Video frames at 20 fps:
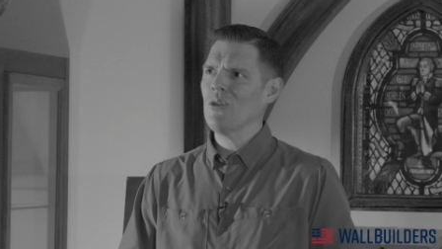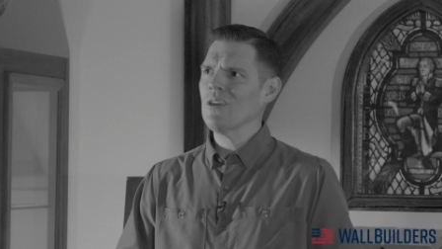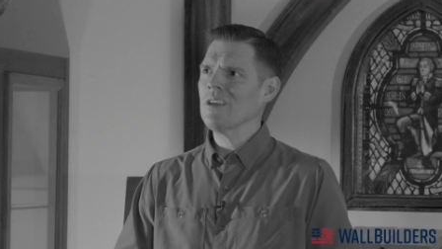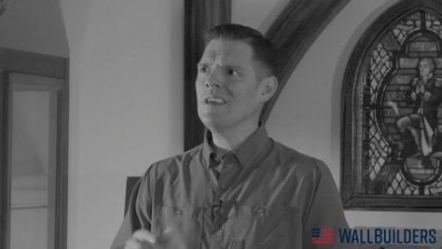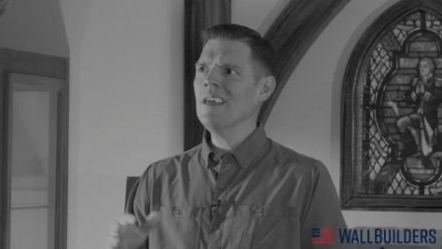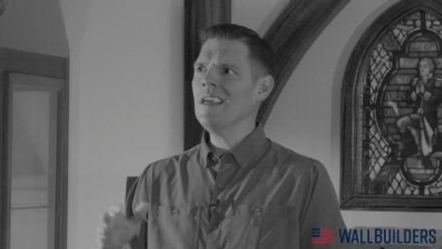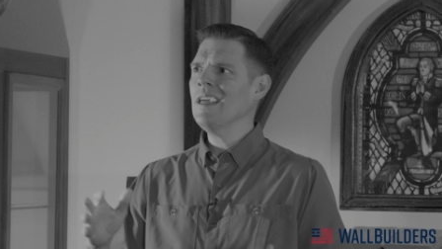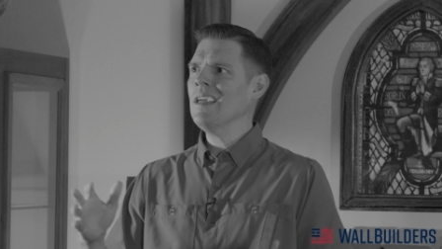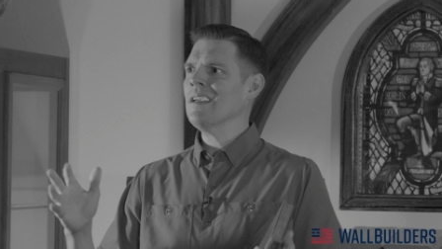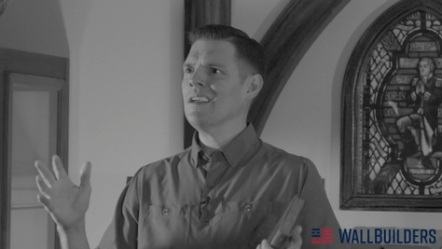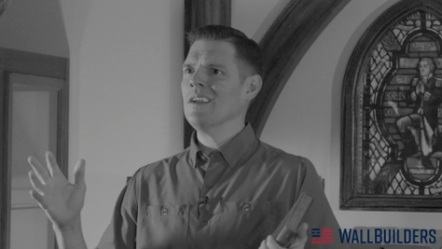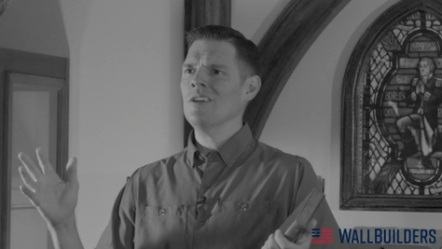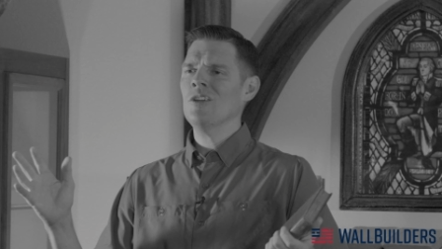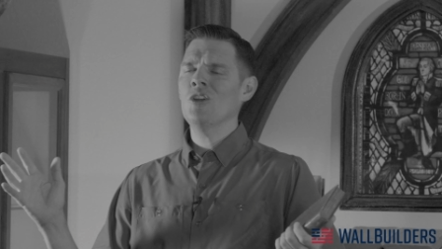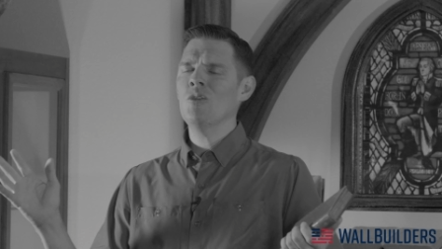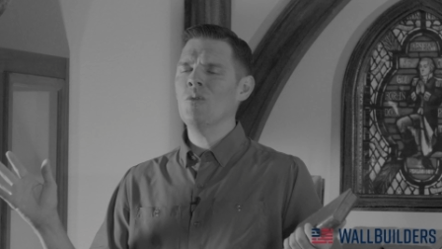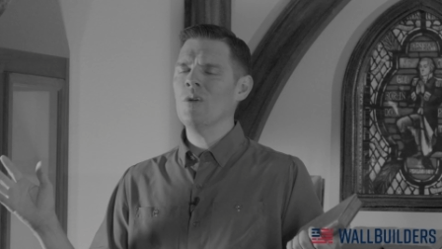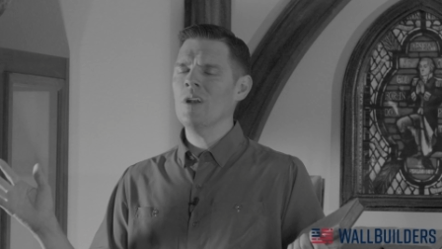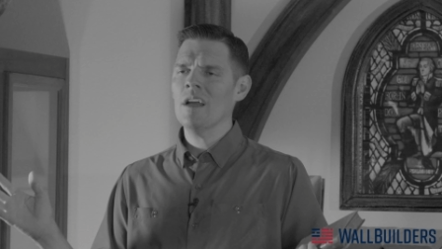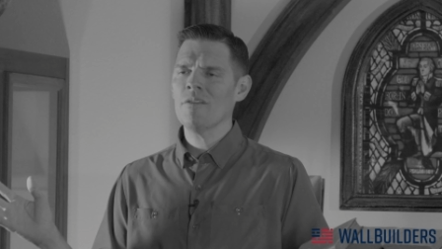the king can
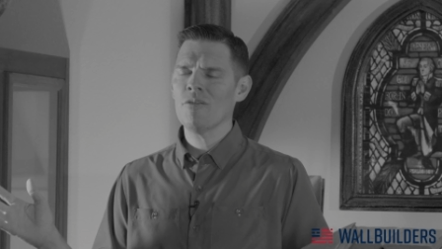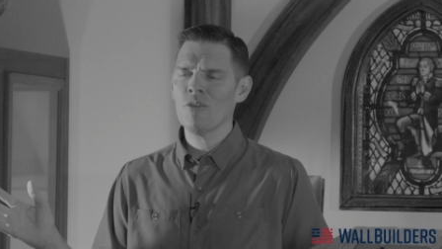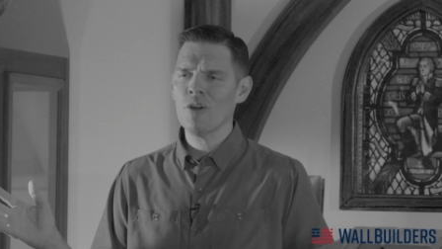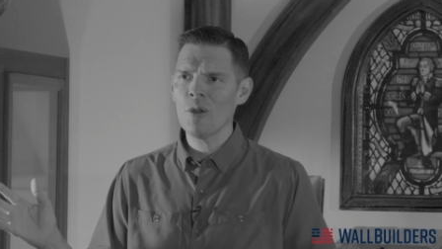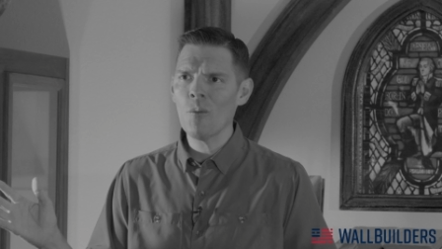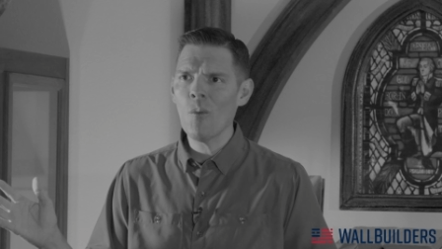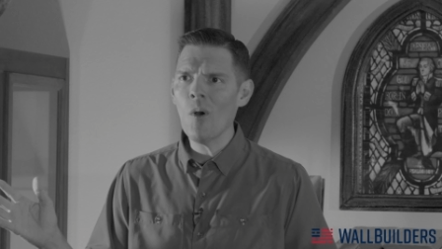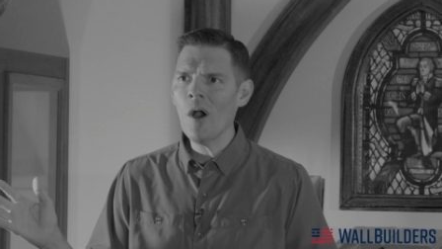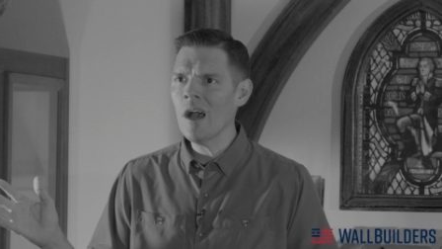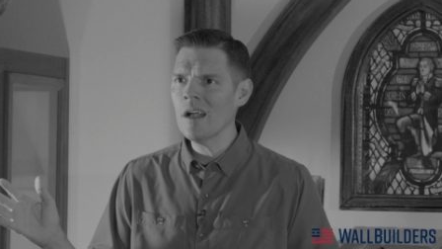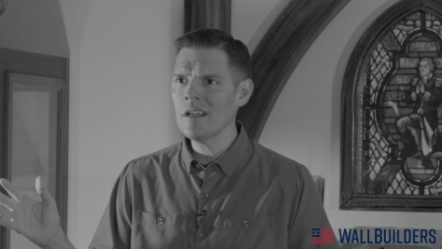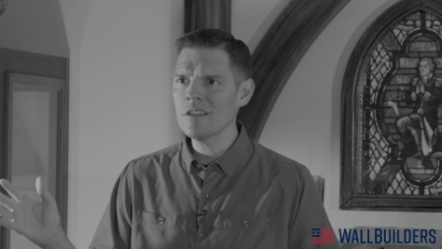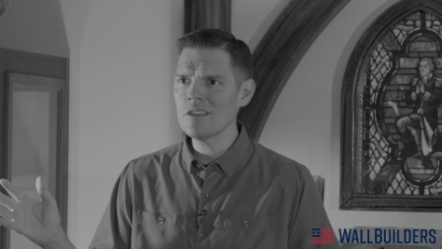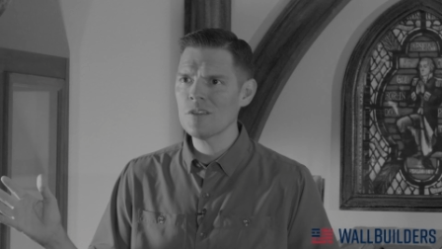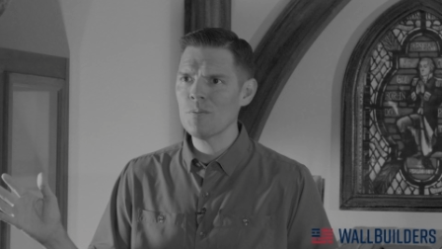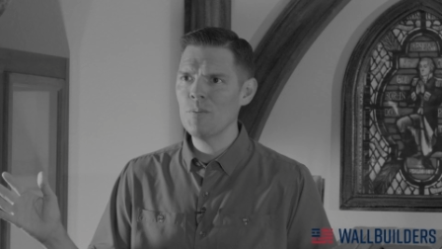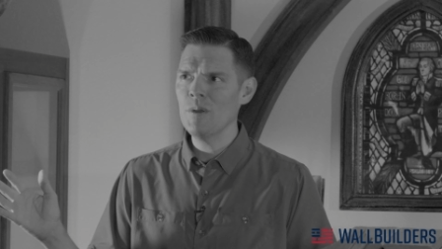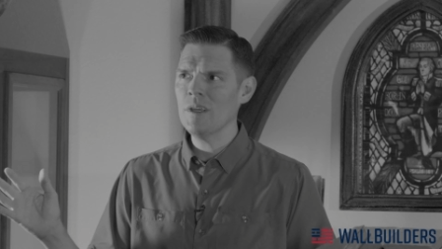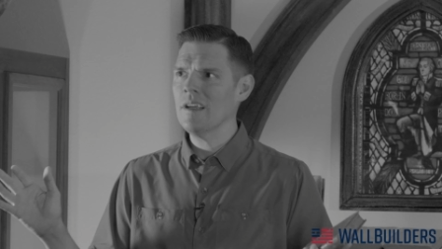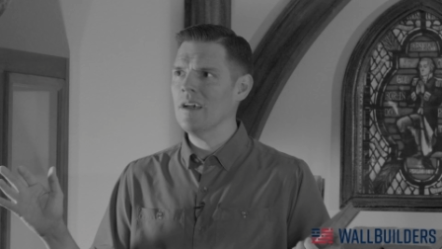do whatever he
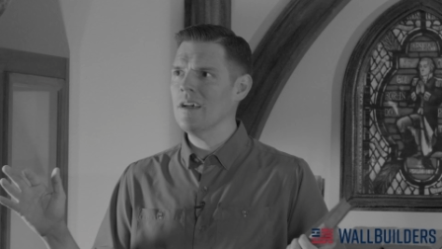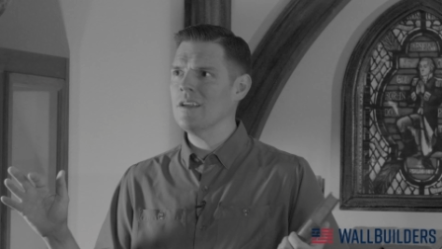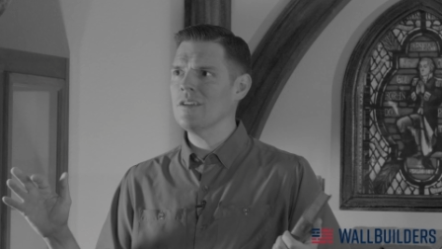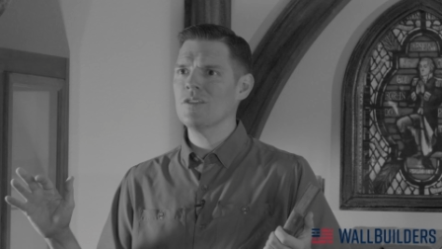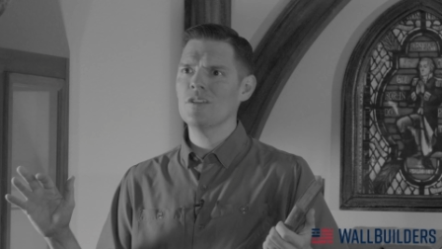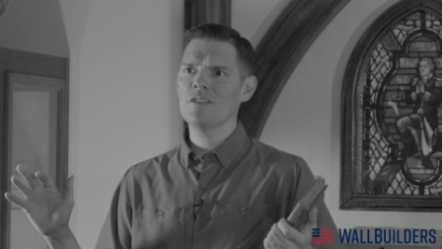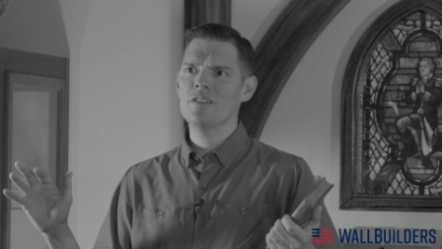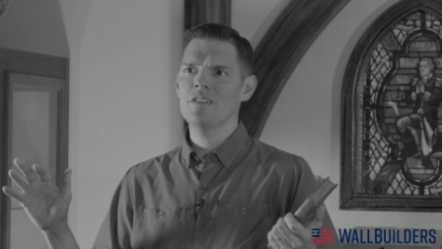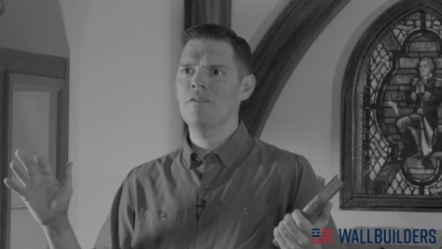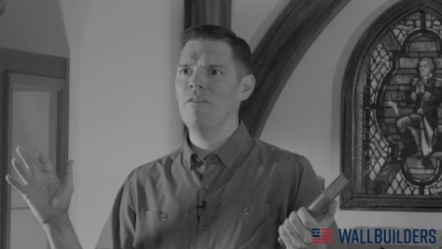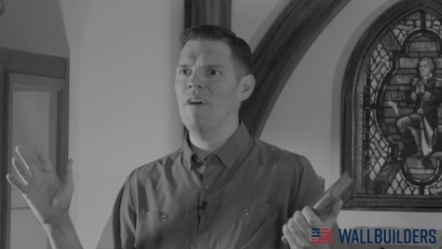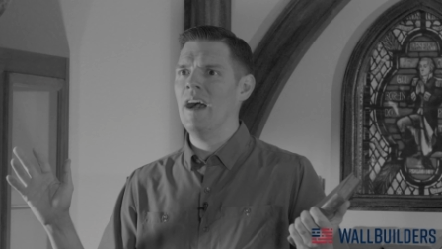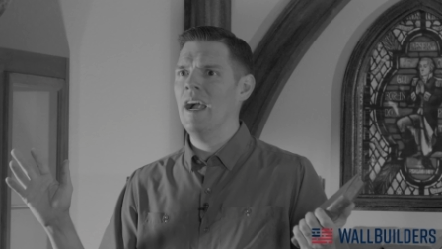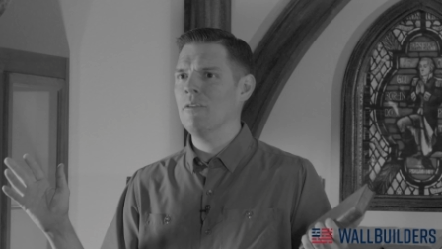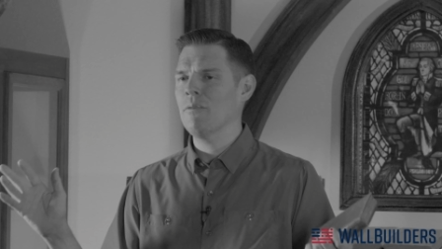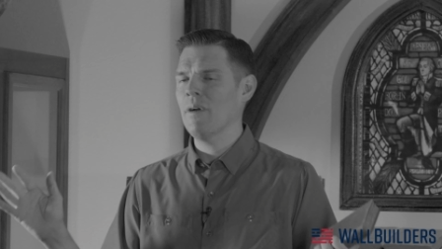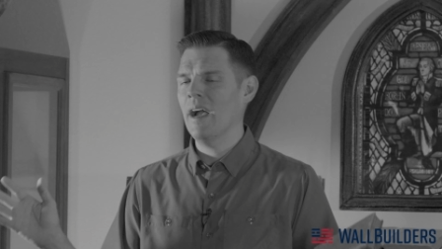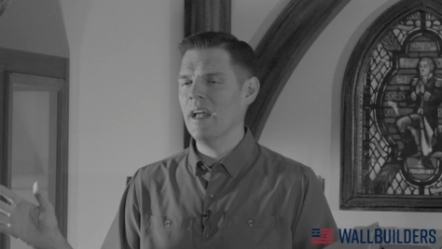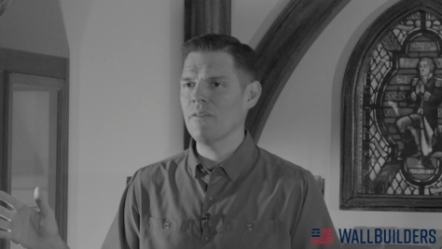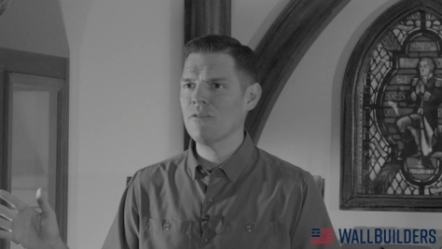wants because it's
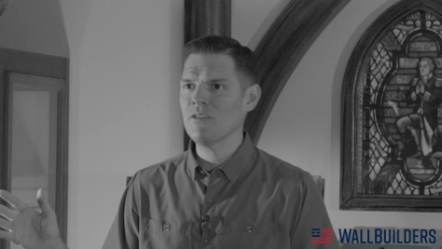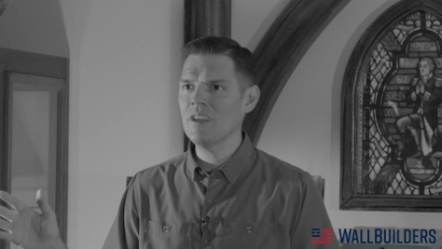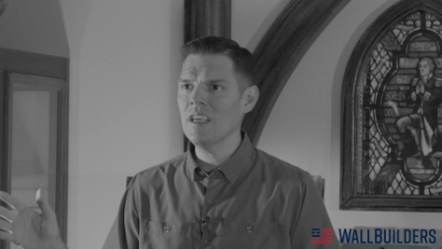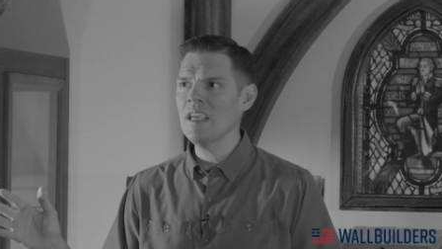divine right of